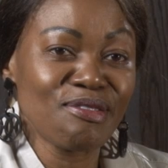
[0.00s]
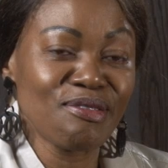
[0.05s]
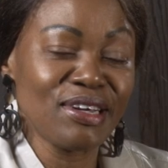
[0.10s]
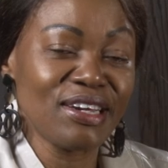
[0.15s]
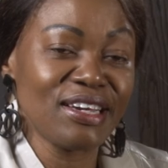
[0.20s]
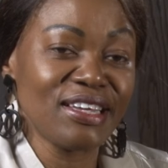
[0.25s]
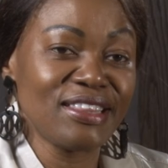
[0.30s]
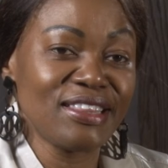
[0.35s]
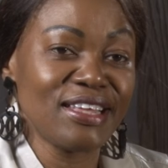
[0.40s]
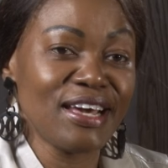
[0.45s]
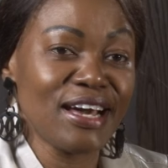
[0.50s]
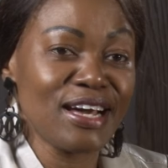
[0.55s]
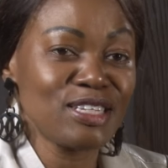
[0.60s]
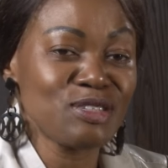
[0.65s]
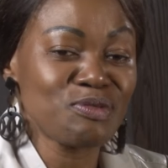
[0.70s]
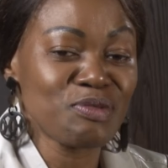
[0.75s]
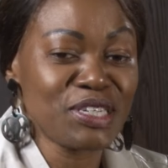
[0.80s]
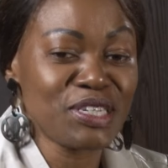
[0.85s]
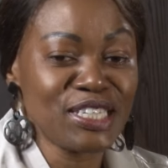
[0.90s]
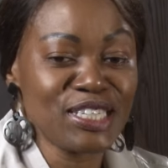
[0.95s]
where the
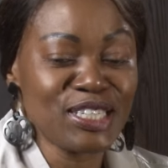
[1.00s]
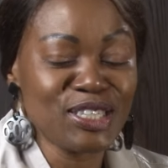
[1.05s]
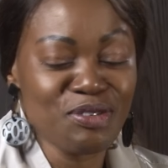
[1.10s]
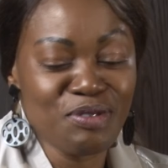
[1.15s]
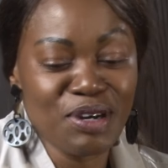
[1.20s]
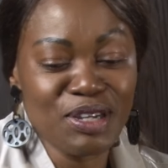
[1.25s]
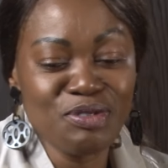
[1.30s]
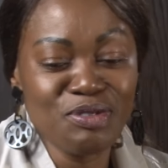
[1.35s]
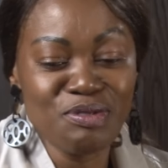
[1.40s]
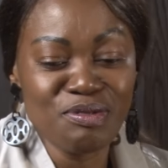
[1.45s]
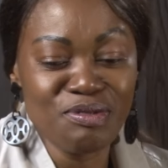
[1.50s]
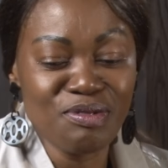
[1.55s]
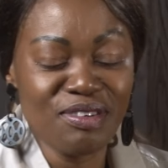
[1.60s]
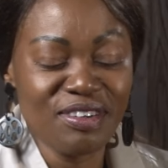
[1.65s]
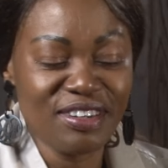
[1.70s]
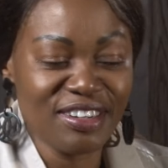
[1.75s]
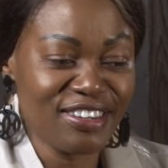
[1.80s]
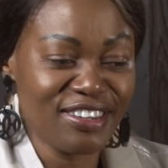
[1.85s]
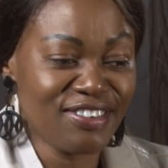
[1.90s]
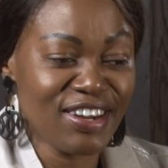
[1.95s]
husband is the one who
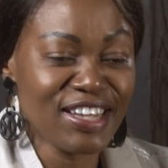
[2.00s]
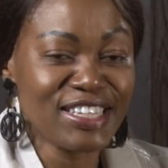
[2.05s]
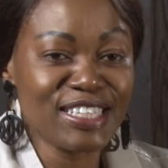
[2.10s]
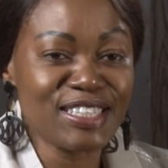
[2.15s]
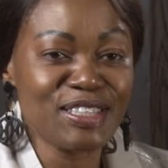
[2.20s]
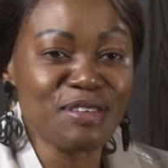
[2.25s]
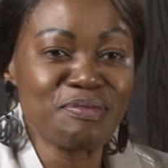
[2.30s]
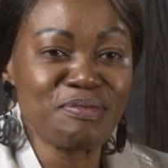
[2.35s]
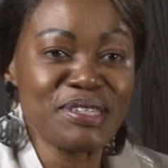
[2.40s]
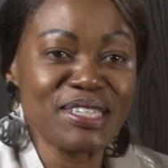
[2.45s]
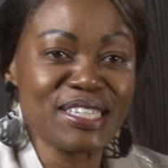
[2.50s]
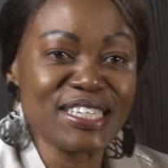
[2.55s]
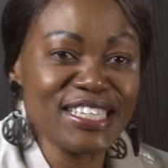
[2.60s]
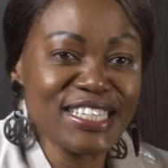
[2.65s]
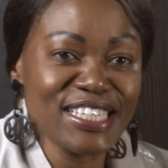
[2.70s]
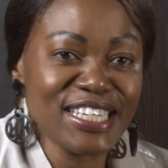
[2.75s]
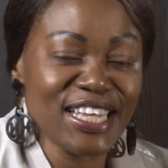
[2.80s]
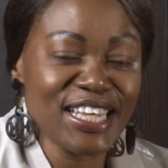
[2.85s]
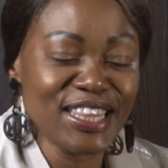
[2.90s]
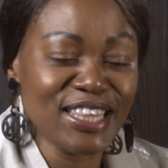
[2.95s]
runs the
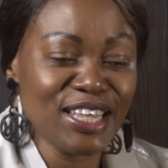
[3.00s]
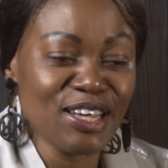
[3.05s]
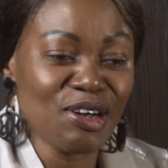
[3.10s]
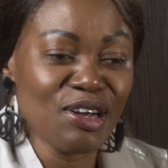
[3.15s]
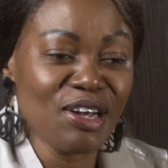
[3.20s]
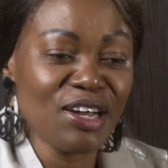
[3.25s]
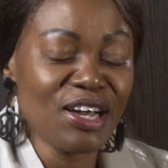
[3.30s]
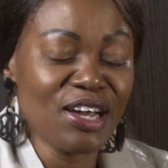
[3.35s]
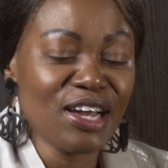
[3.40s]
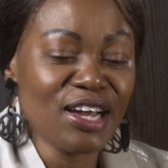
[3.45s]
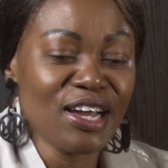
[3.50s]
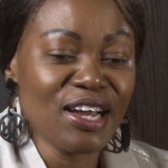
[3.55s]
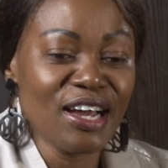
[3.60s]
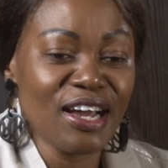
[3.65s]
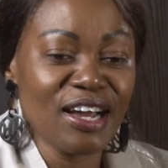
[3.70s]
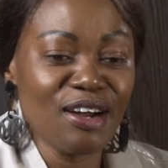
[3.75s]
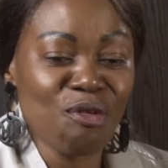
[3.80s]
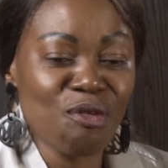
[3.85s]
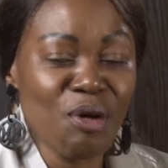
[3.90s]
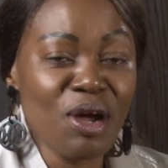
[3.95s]
business and the
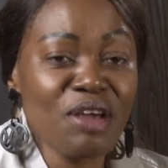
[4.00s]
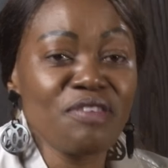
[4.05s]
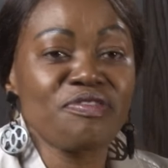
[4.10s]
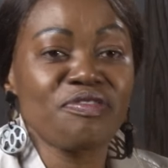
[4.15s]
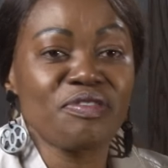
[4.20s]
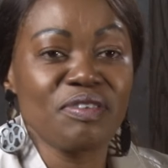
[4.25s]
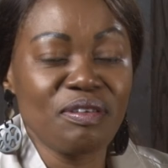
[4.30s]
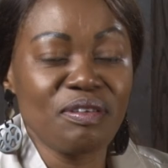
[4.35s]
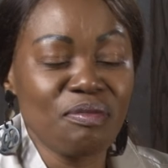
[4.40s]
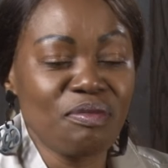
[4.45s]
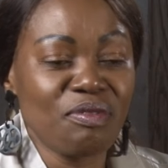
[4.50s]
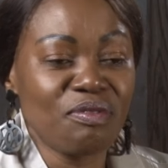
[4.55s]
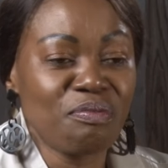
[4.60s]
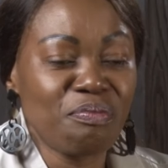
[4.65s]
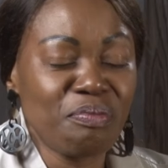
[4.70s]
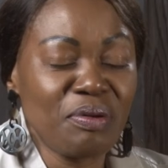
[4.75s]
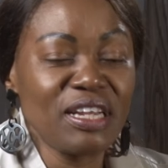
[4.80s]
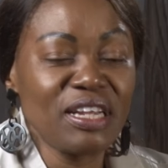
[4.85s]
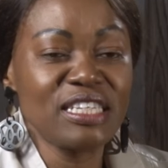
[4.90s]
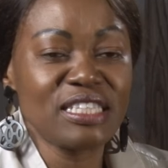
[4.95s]
wife
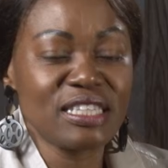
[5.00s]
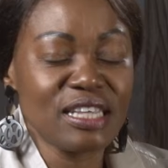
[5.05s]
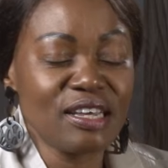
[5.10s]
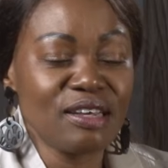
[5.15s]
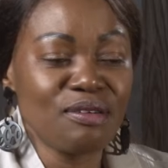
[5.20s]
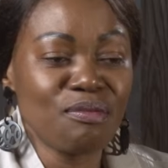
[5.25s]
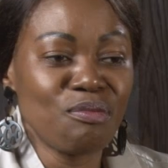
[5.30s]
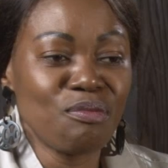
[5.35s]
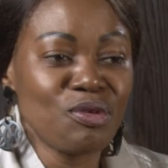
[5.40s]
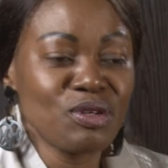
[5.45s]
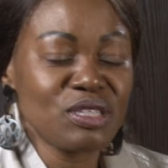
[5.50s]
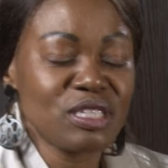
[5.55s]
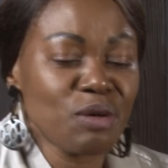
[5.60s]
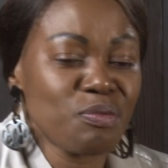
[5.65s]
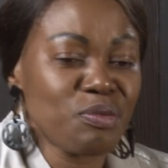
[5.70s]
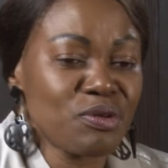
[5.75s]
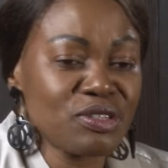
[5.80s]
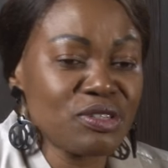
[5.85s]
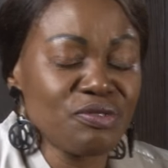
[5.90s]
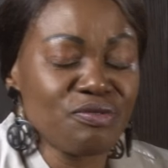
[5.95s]
plays a more
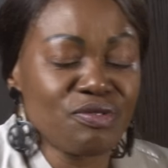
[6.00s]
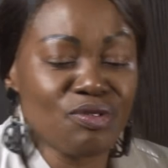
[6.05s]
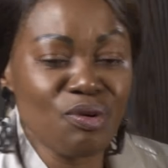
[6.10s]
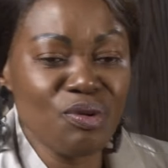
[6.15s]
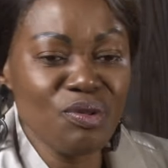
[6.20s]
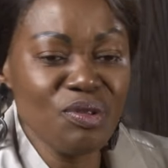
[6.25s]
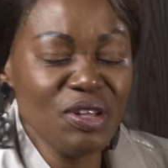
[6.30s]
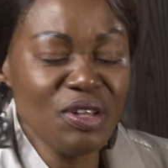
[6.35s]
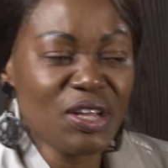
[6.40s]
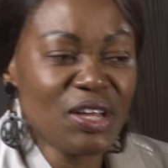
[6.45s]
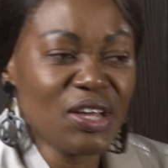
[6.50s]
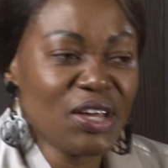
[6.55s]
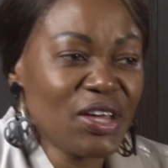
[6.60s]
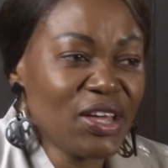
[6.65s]
supportive role.